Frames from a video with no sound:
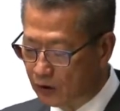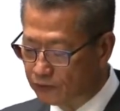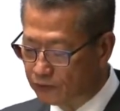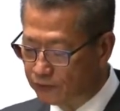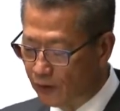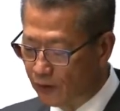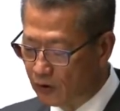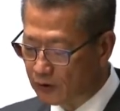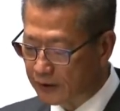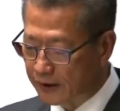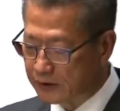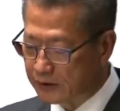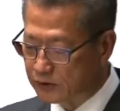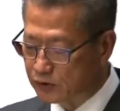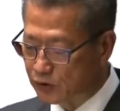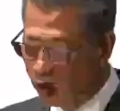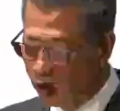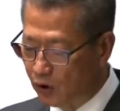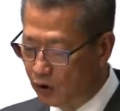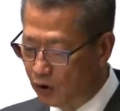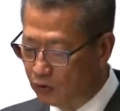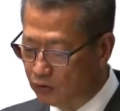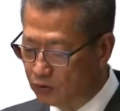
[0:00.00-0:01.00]
The
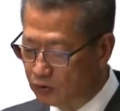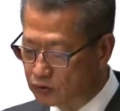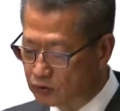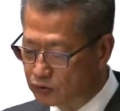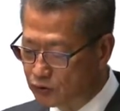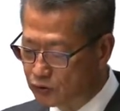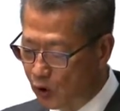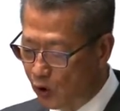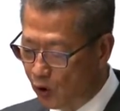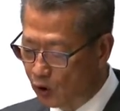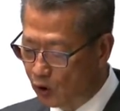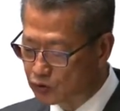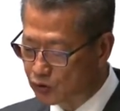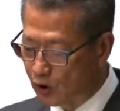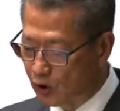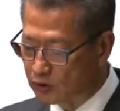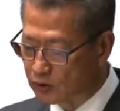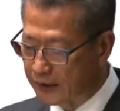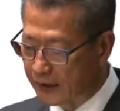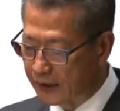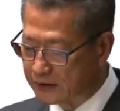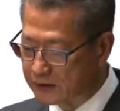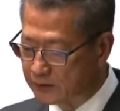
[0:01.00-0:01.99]
Technology Startup Support
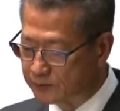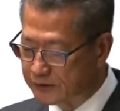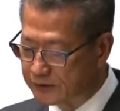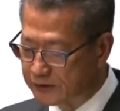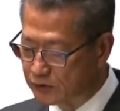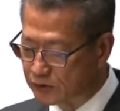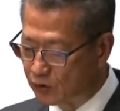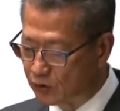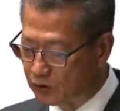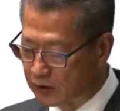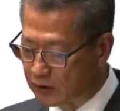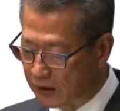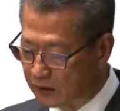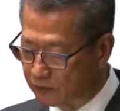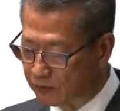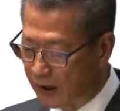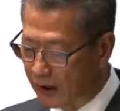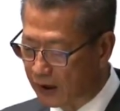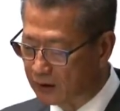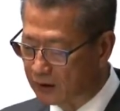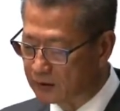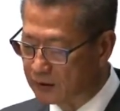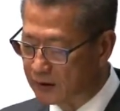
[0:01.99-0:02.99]
Scheme for universities
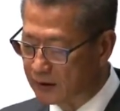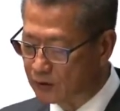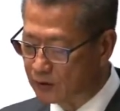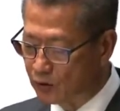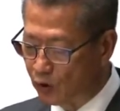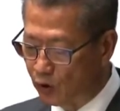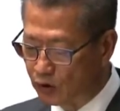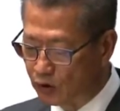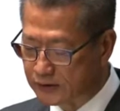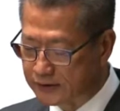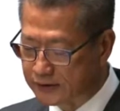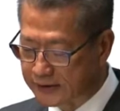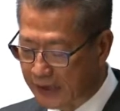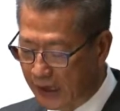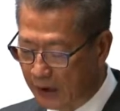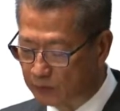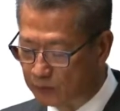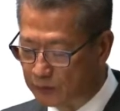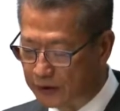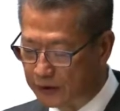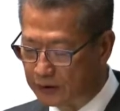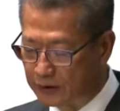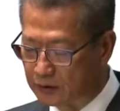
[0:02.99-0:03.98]
has provided funding
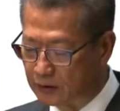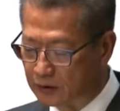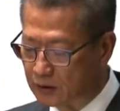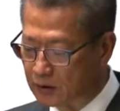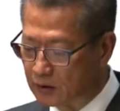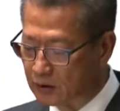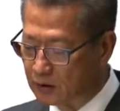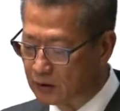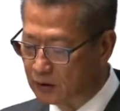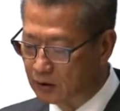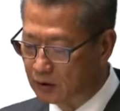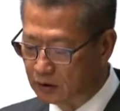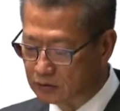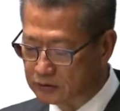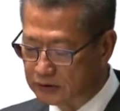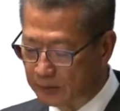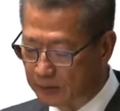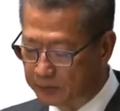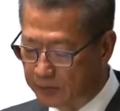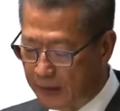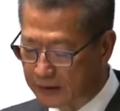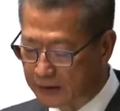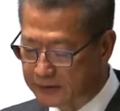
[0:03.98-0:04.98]
for of
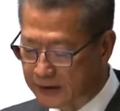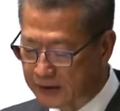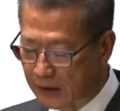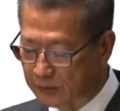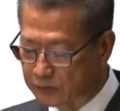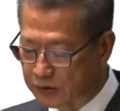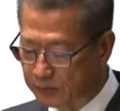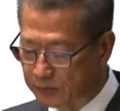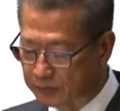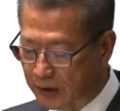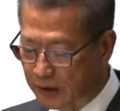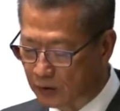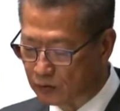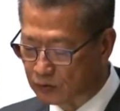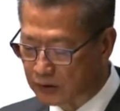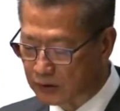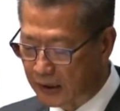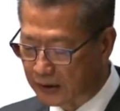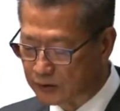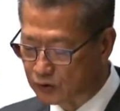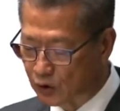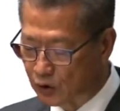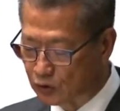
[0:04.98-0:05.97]
about $120 million
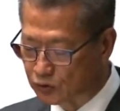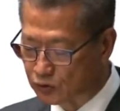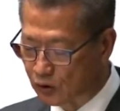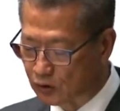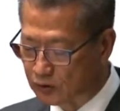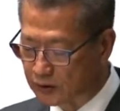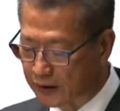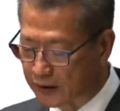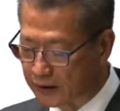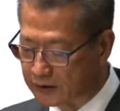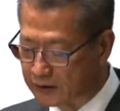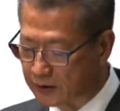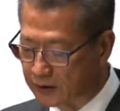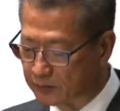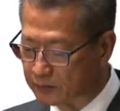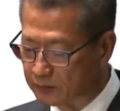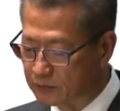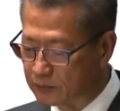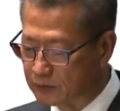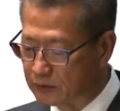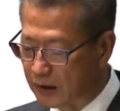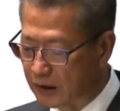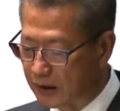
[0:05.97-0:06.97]
to
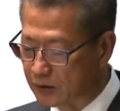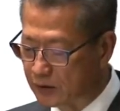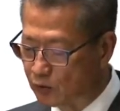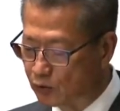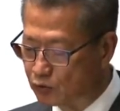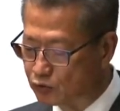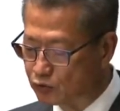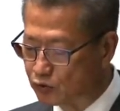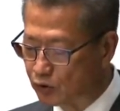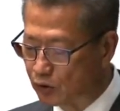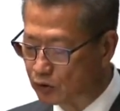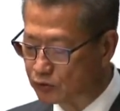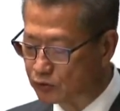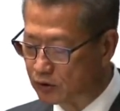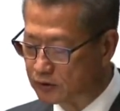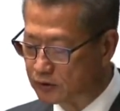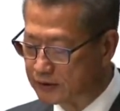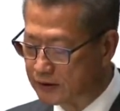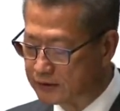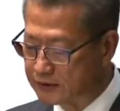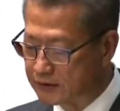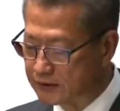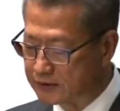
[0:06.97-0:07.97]
139
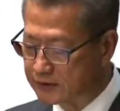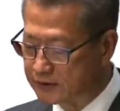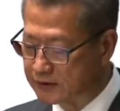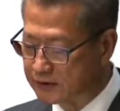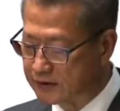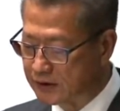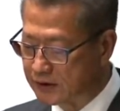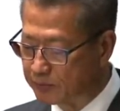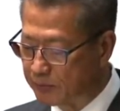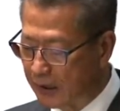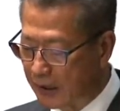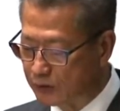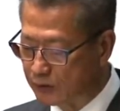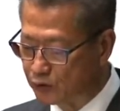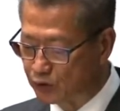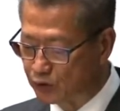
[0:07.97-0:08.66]
startups in the past three